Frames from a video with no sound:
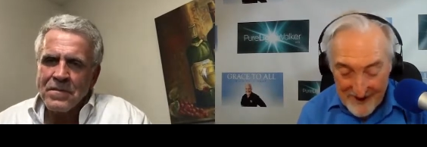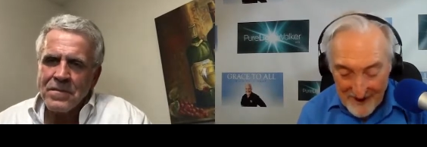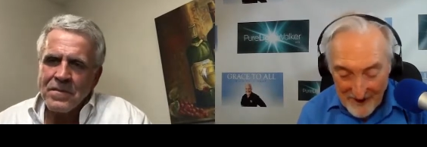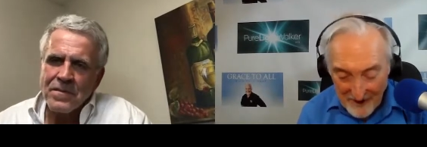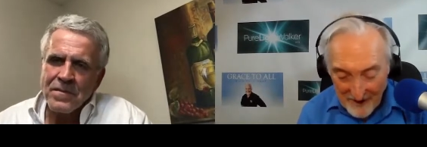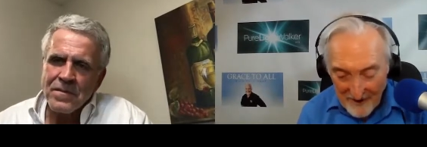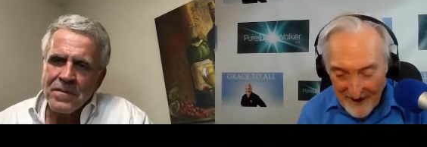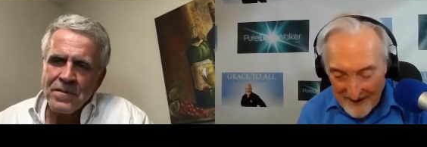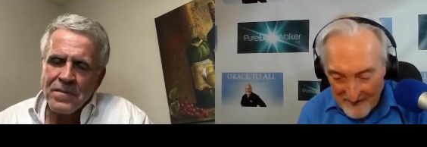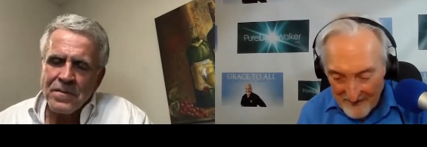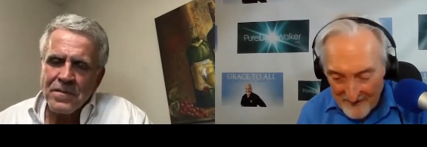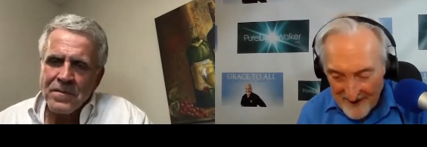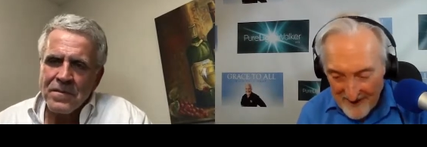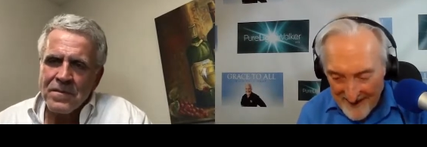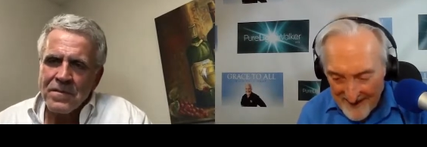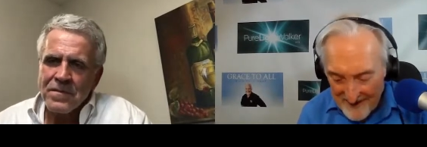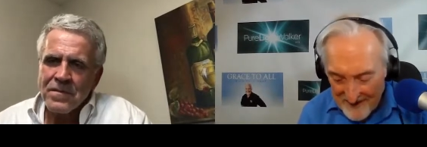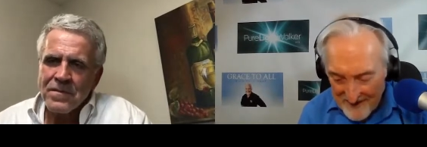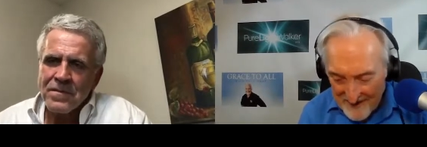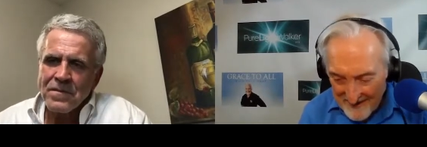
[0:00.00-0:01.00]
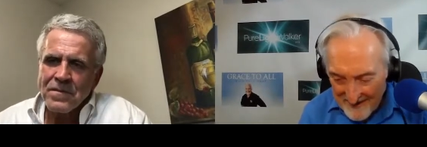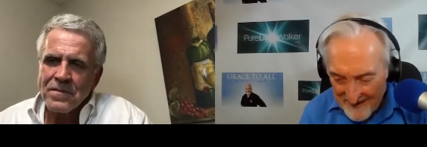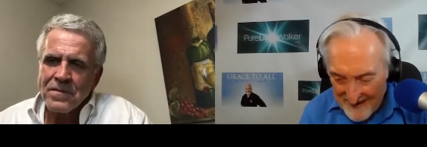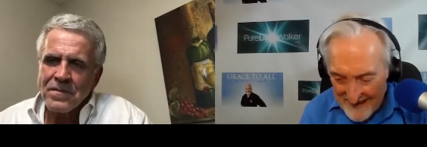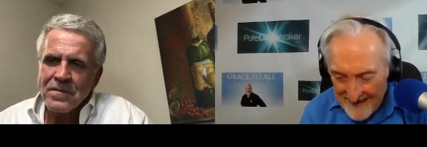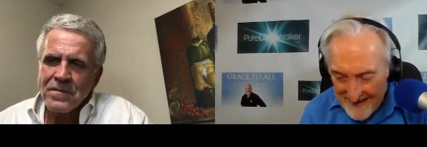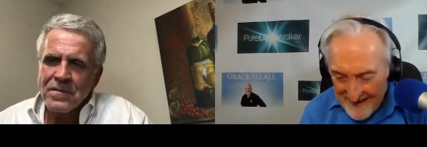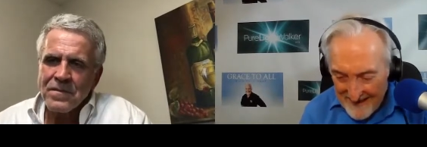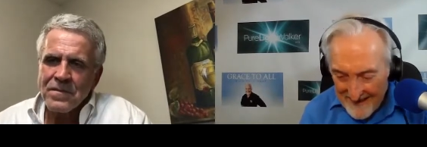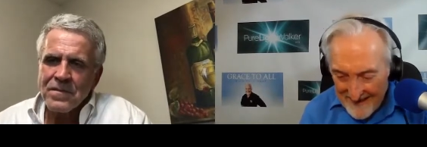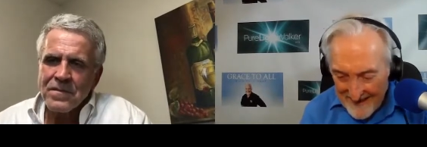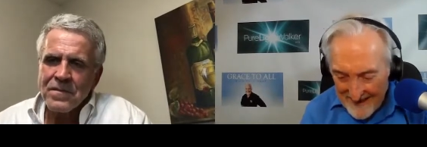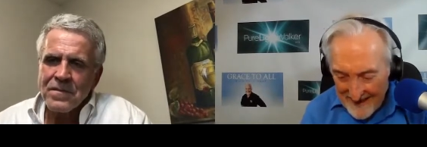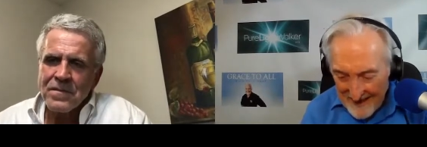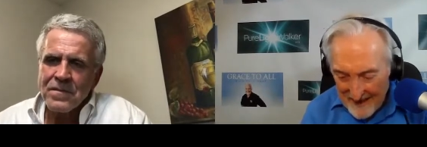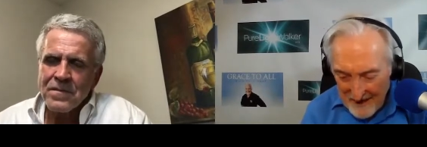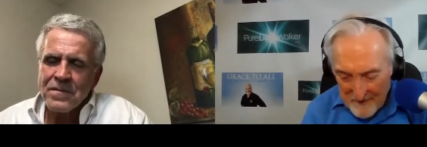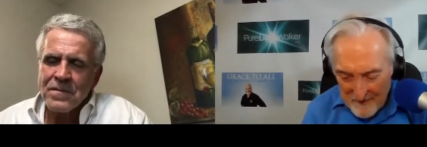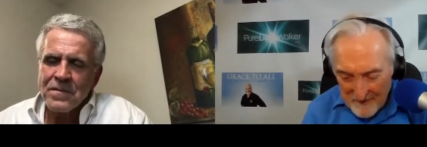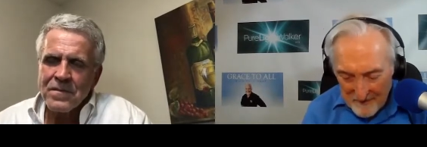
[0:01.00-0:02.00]
Speaker 1: a great change in
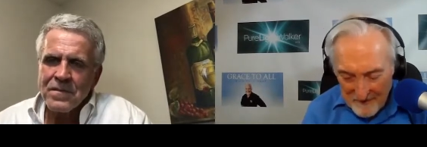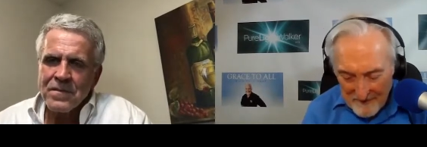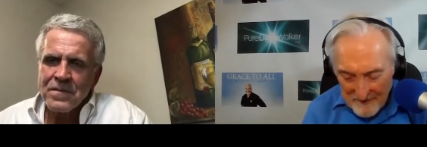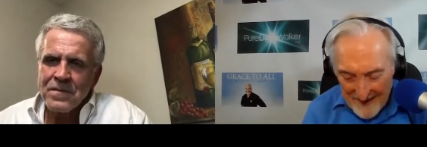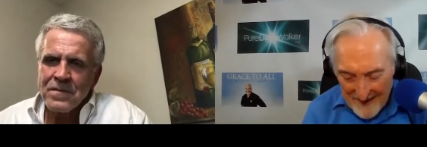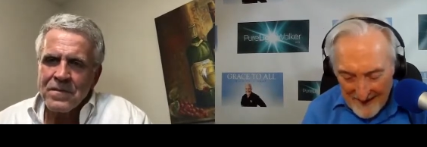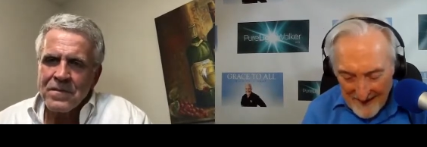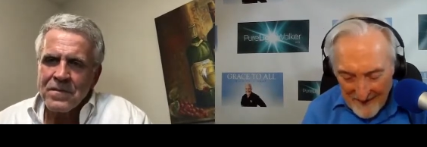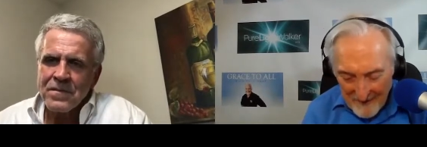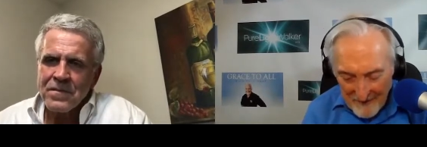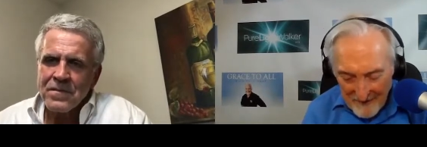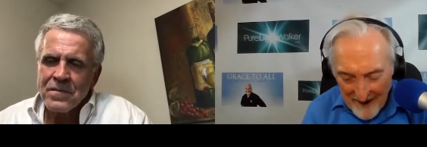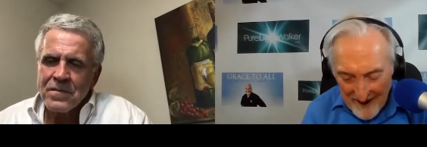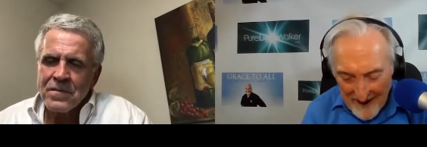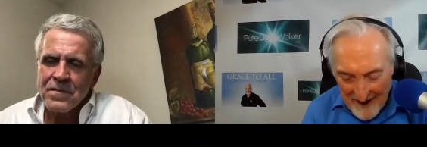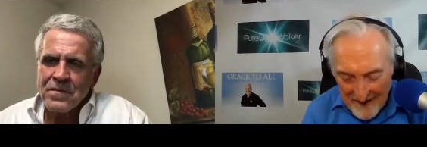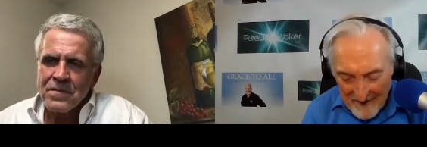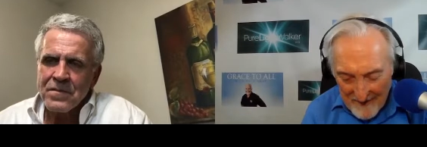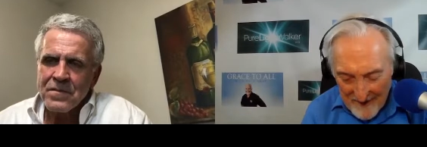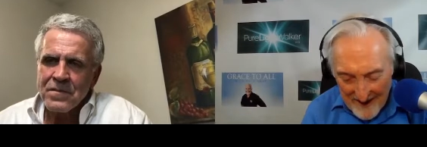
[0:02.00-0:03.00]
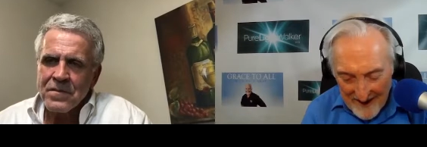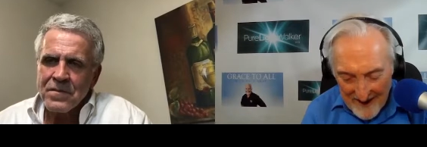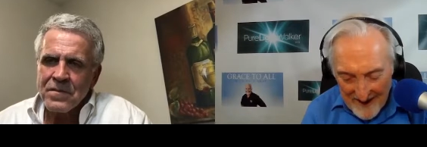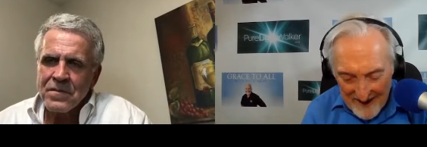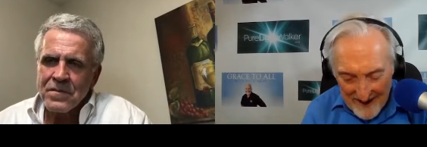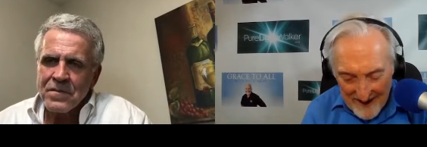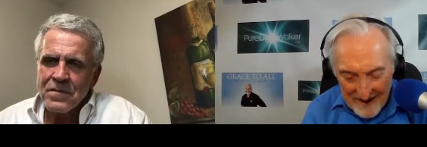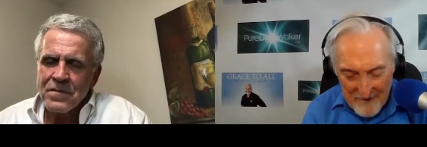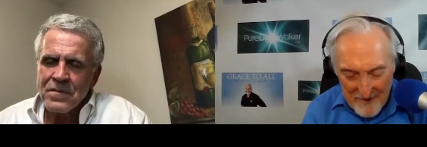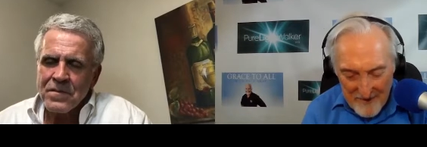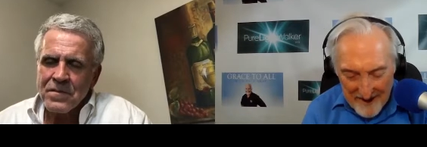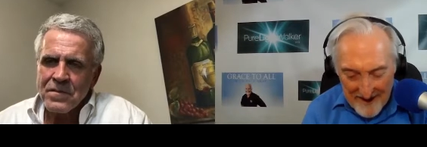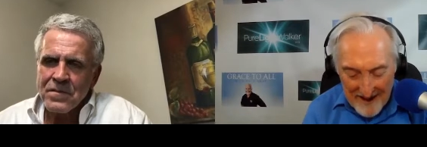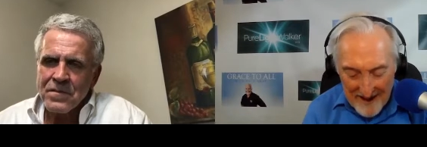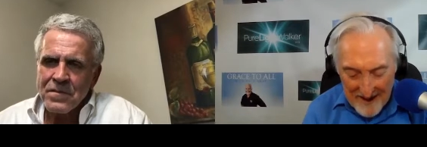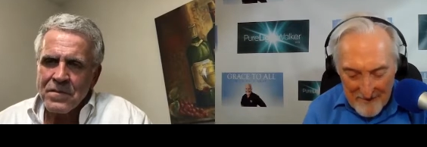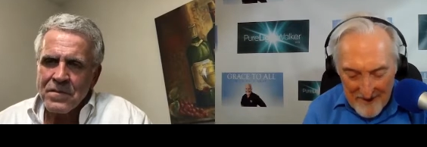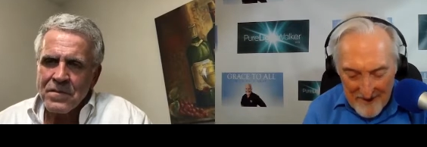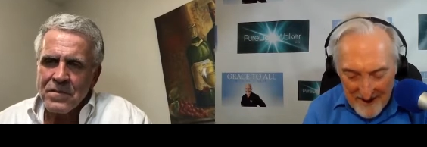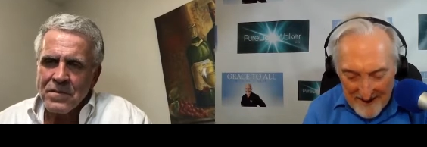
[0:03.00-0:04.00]
uh, in life, and I
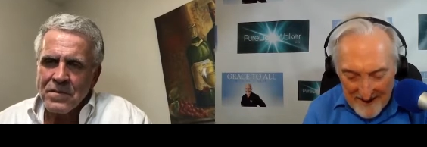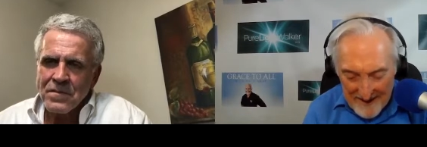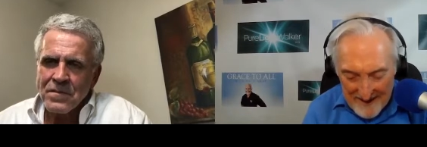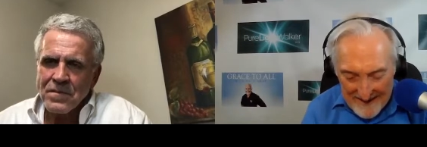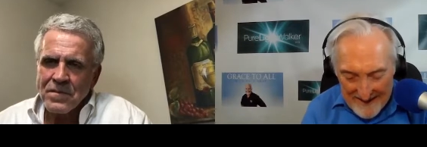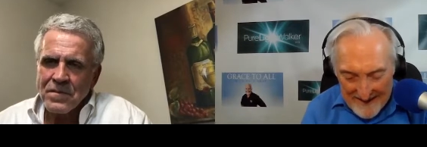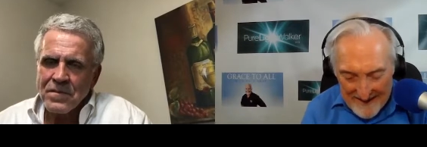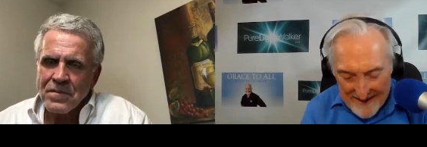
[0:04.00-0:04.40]
became a,